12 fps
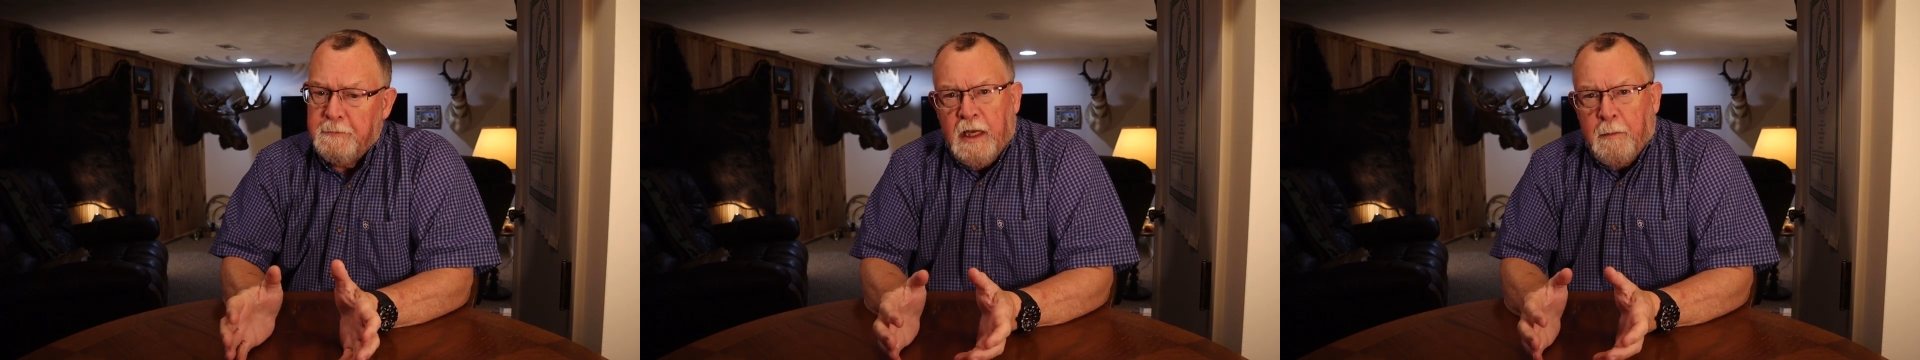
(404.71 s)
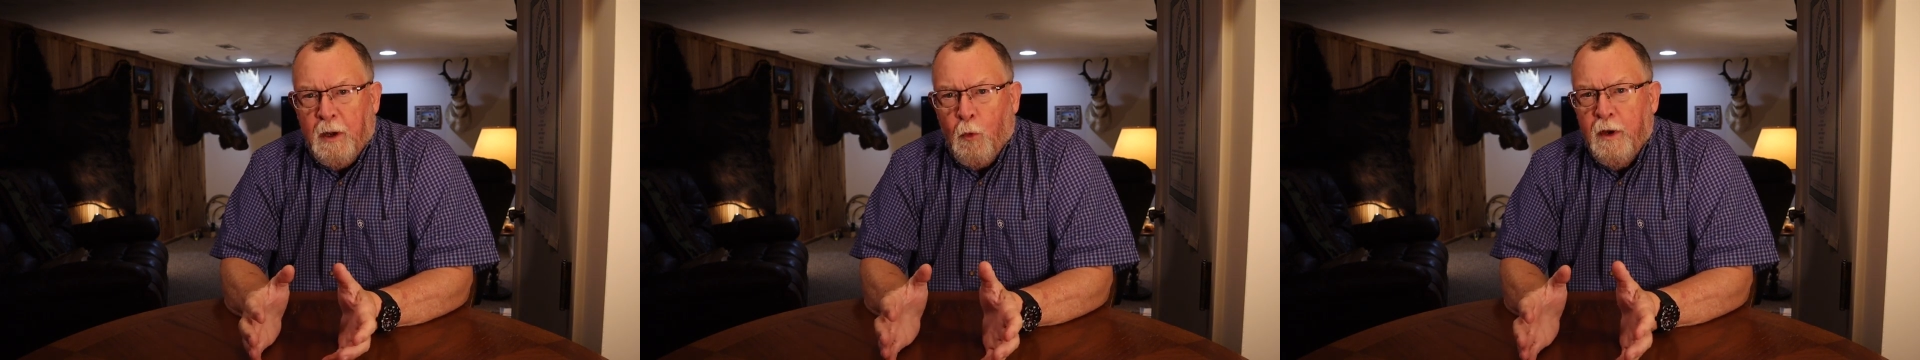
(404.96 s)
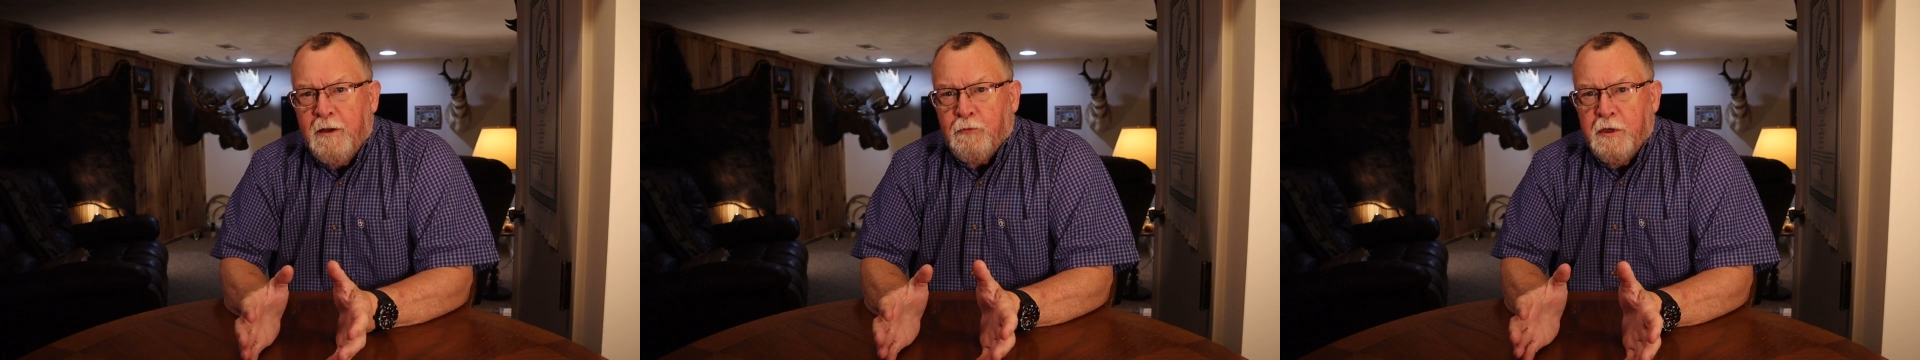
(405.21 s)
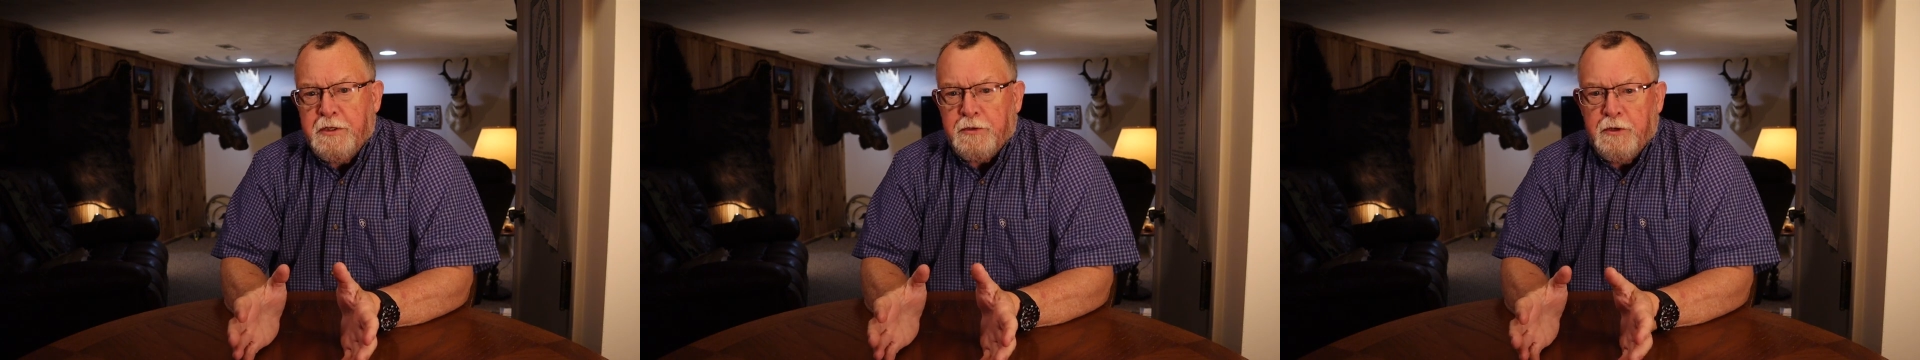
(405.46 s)
Now, by way of
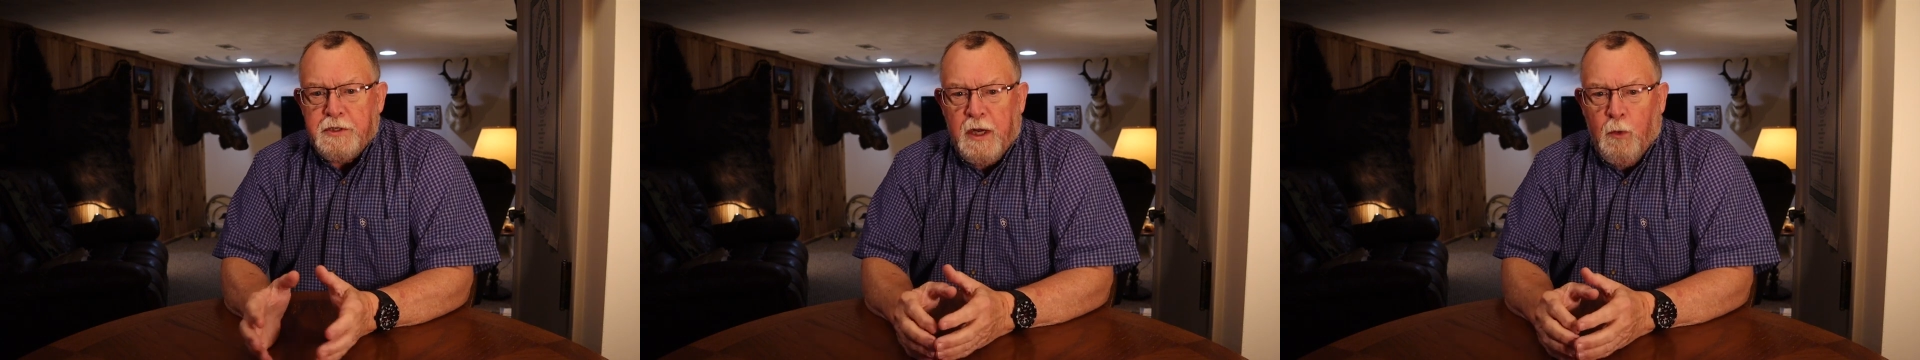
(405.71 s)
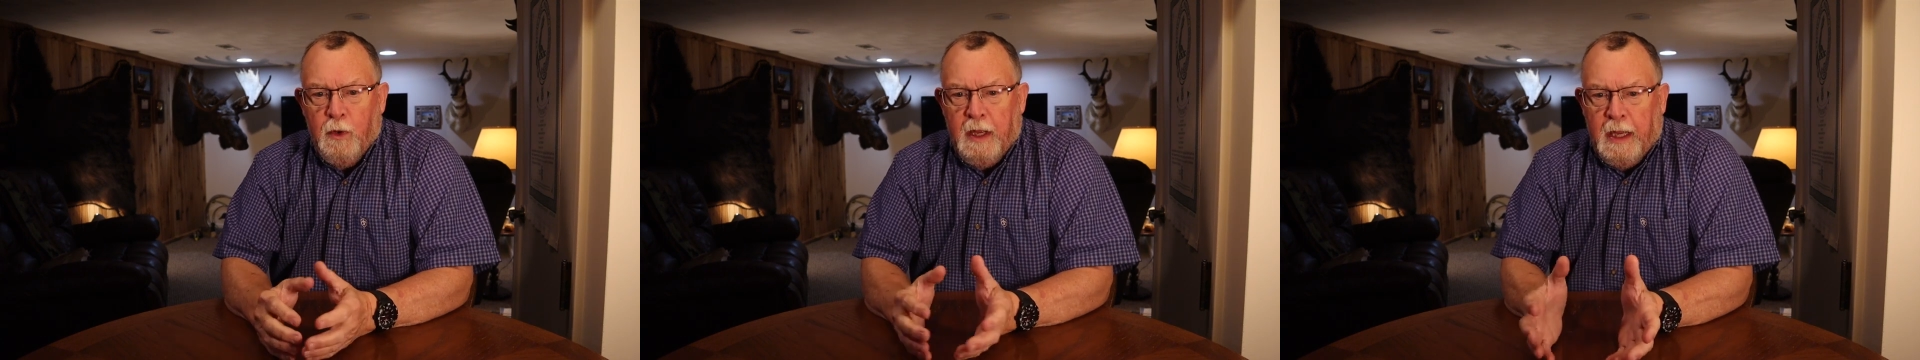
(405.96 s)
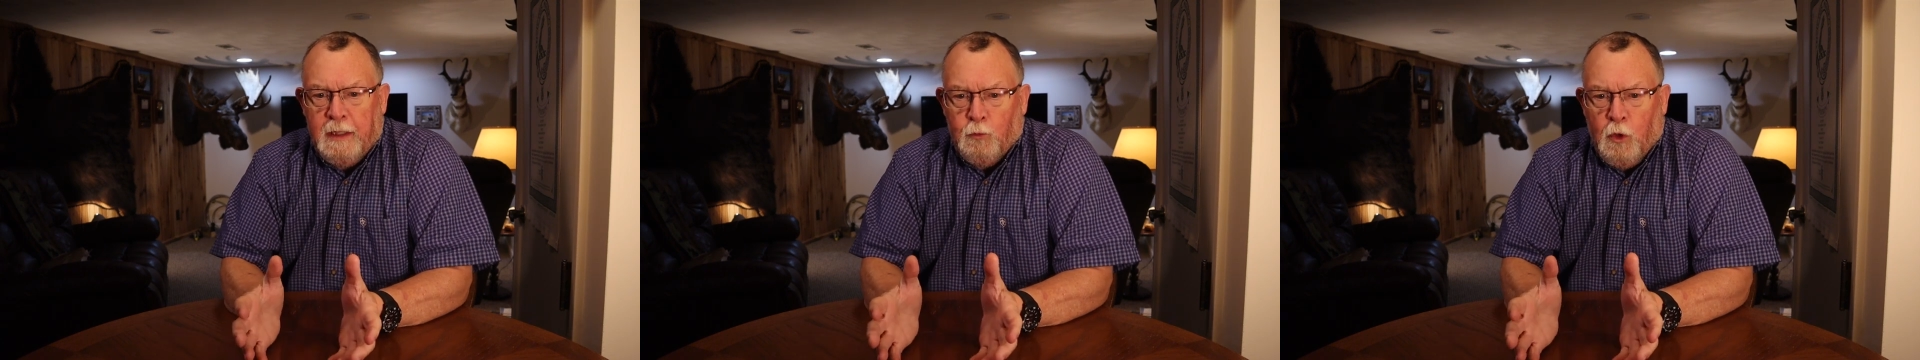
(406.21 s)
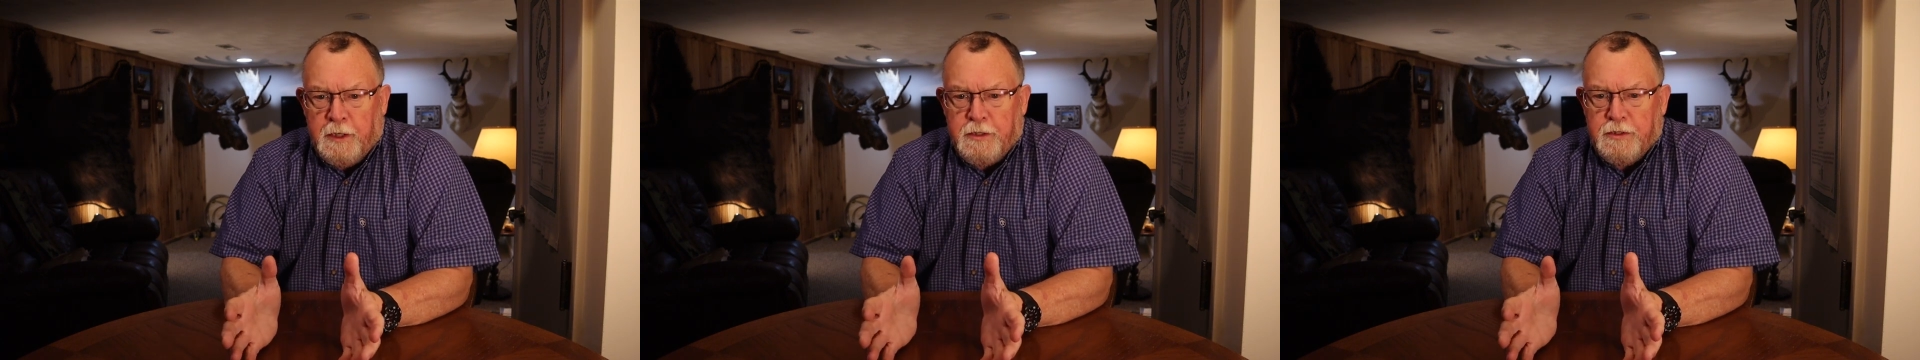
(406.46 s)
research, I
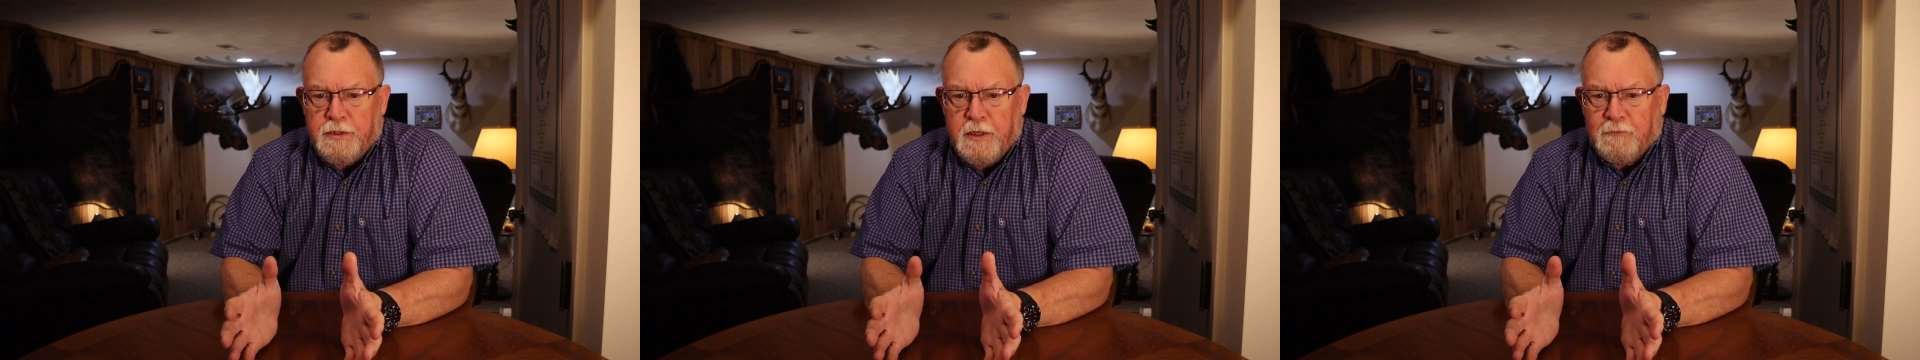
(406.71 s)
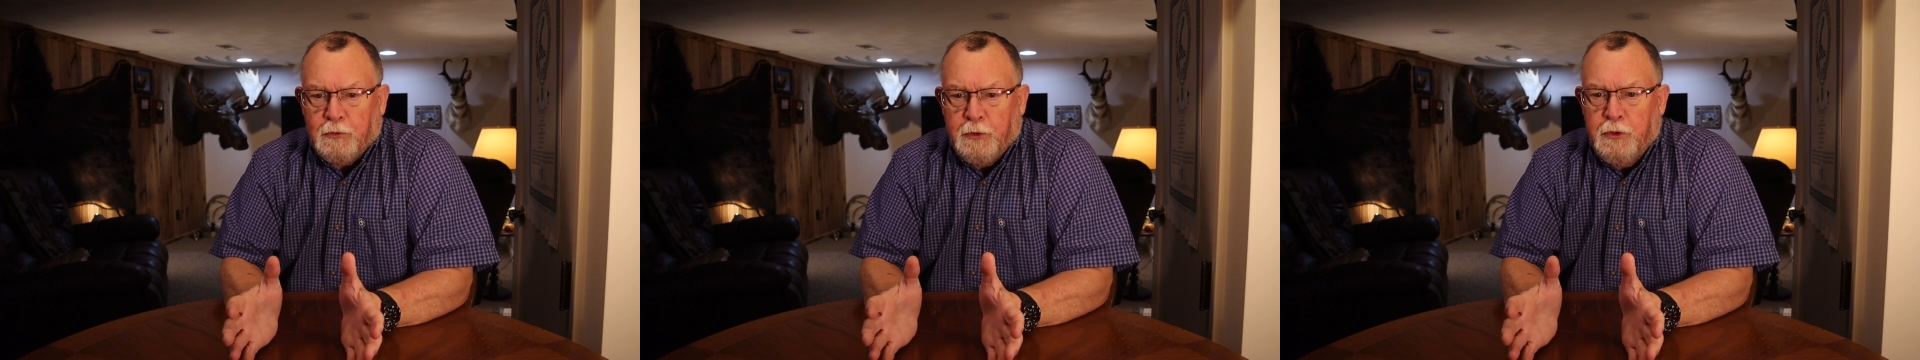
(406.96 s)
watched several